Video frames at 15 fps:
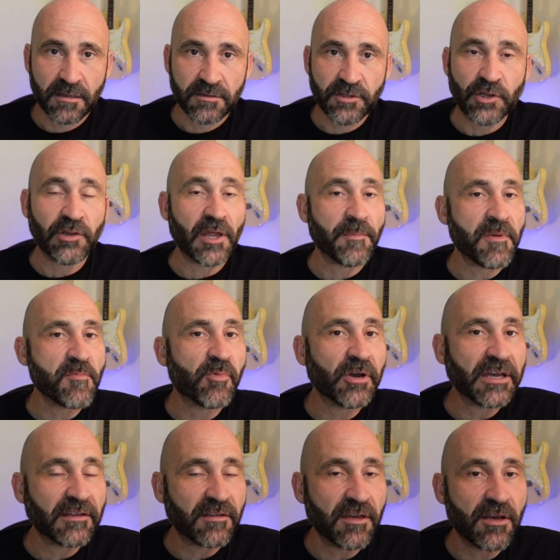Do you let people
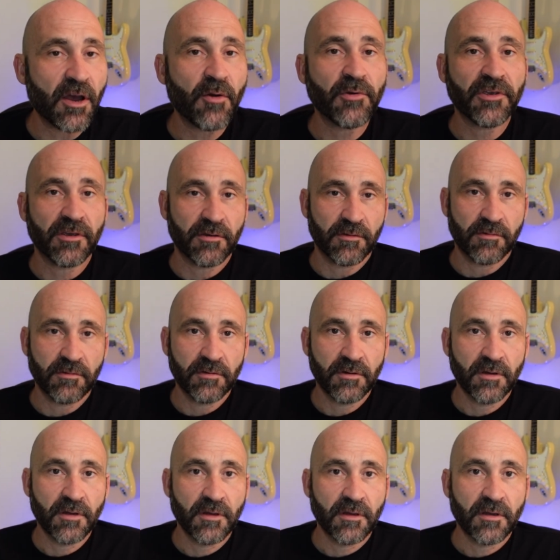get to know you?
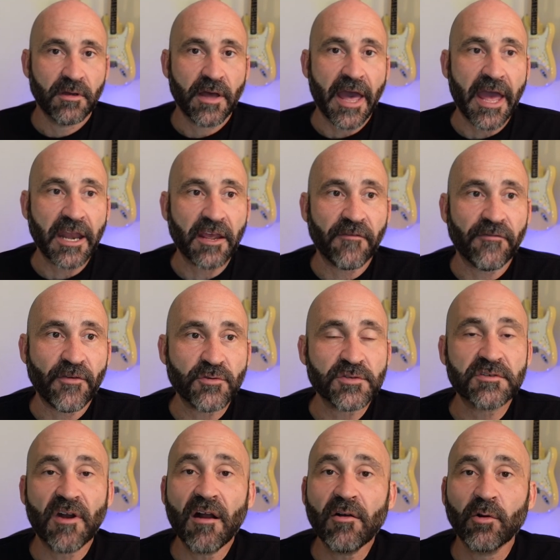And if you
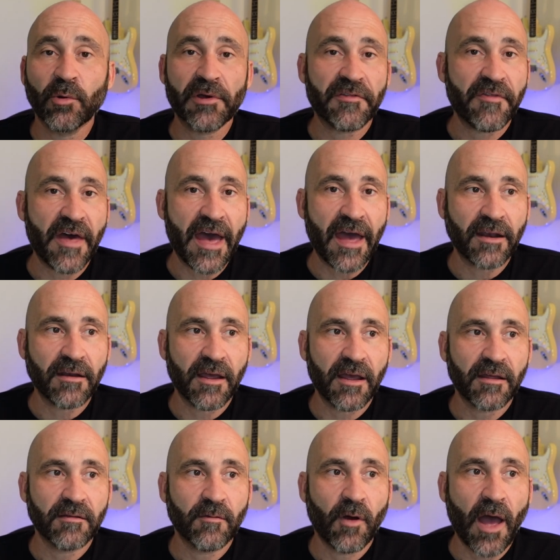struggle with that,
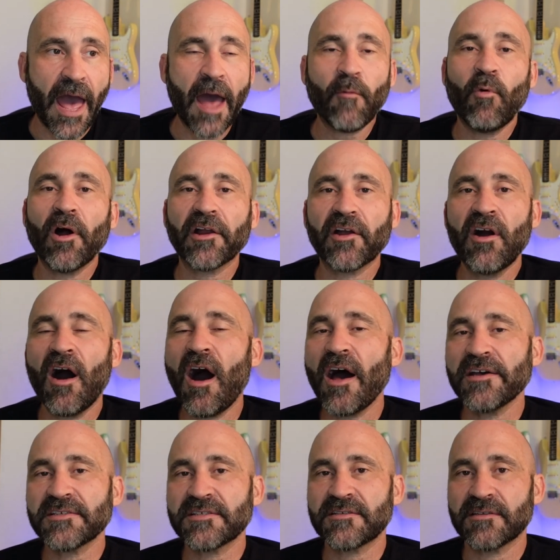at what
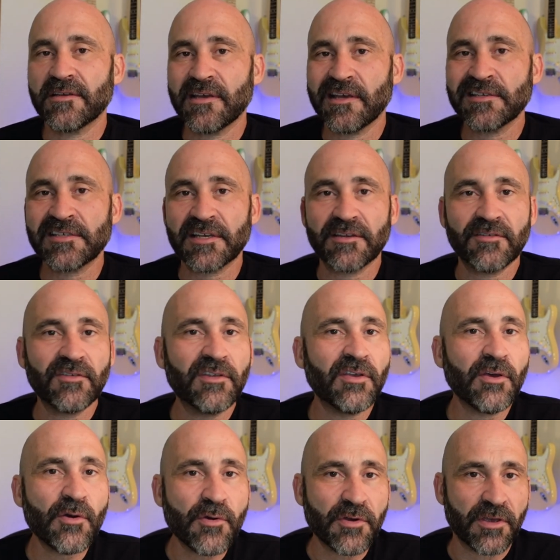cost is it
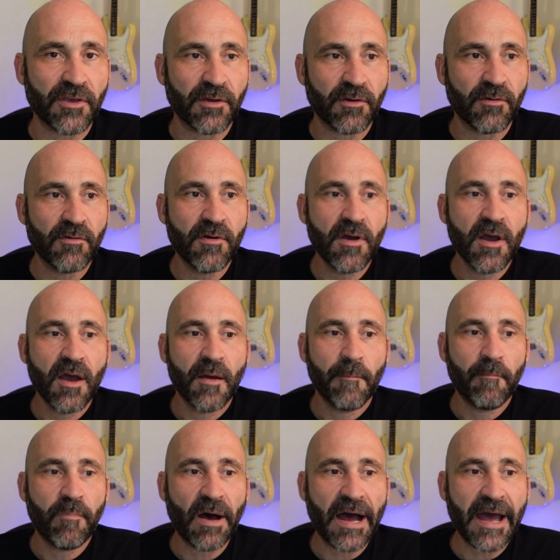to you
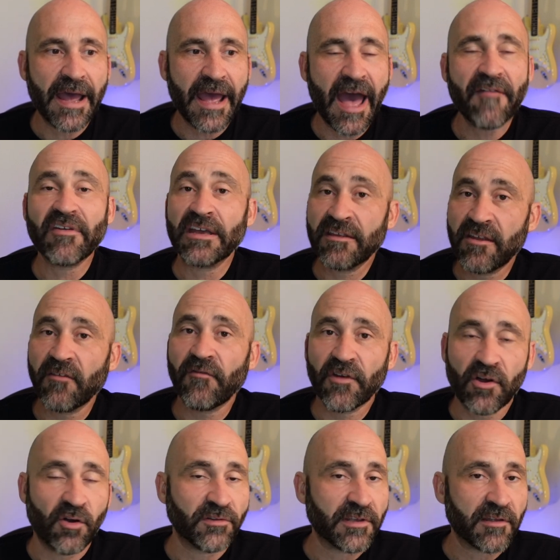by having
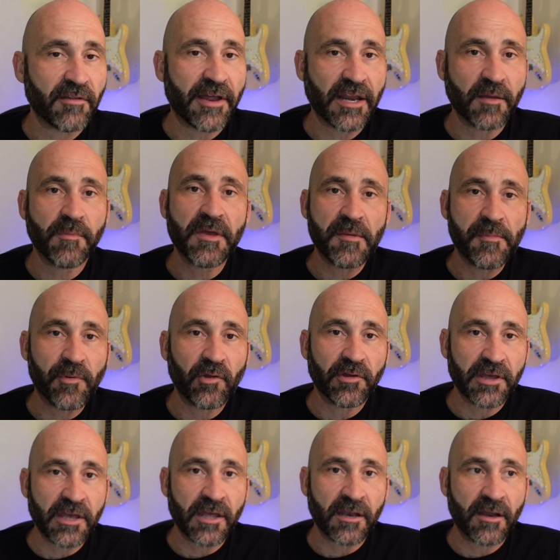difficulty letting people
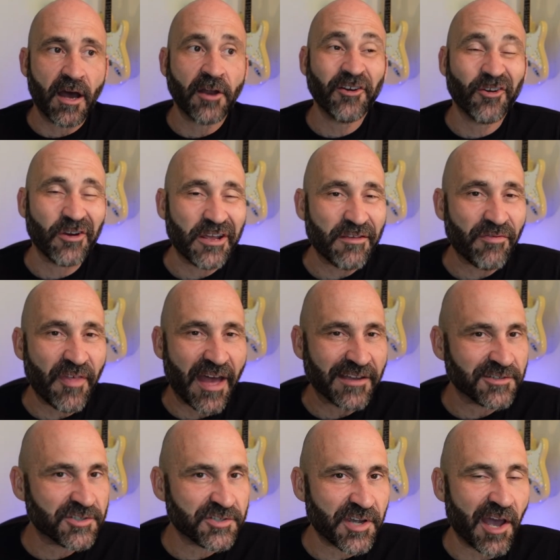in underneath
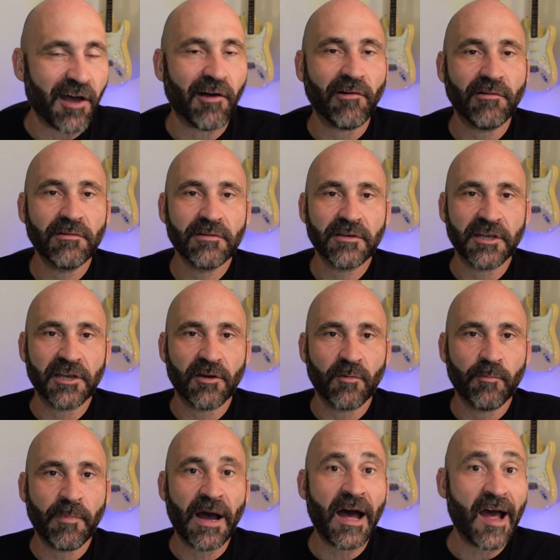that shell, you know,
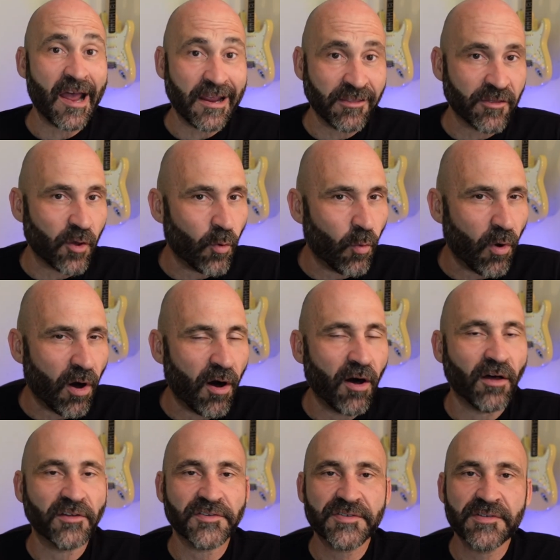behind the
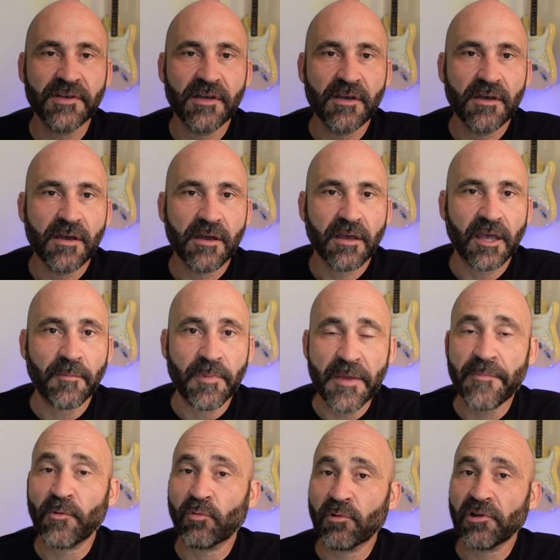walls? Can
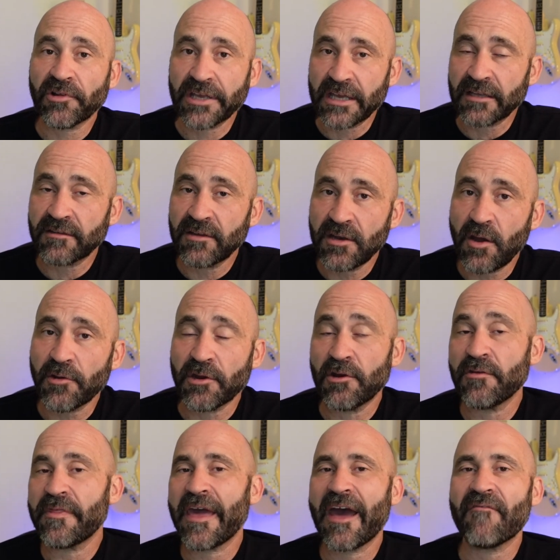people really get to know you?
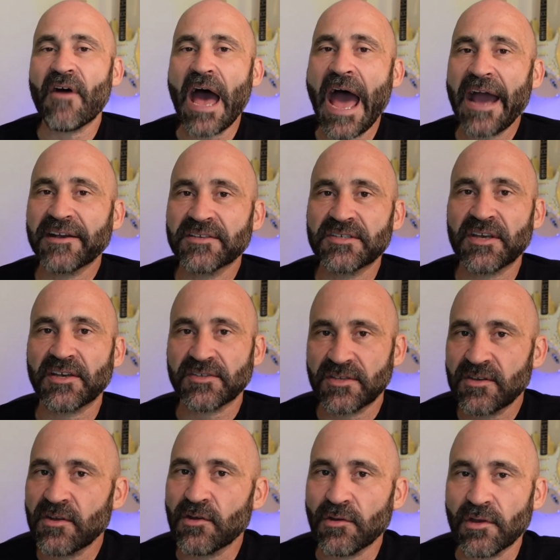Do they have access
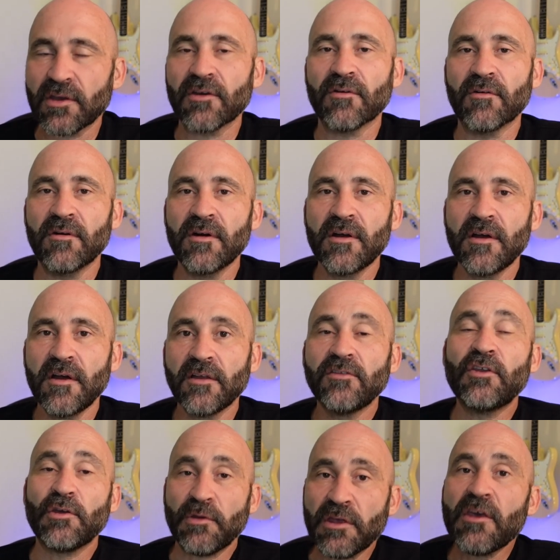to you?
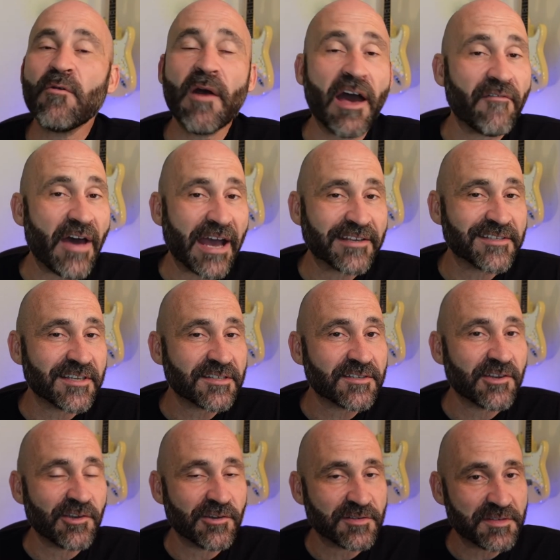Do you have access
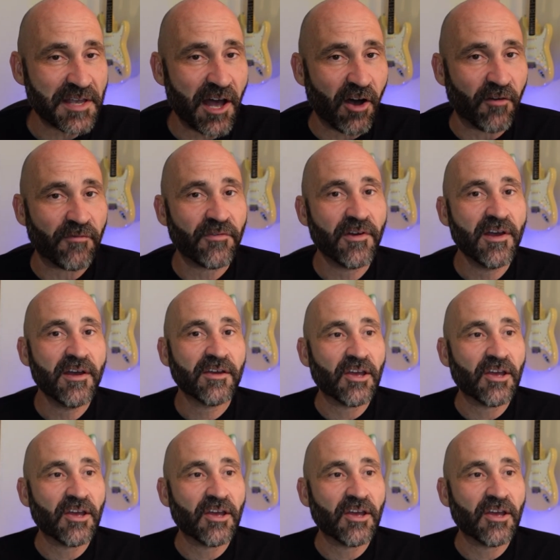to yourself?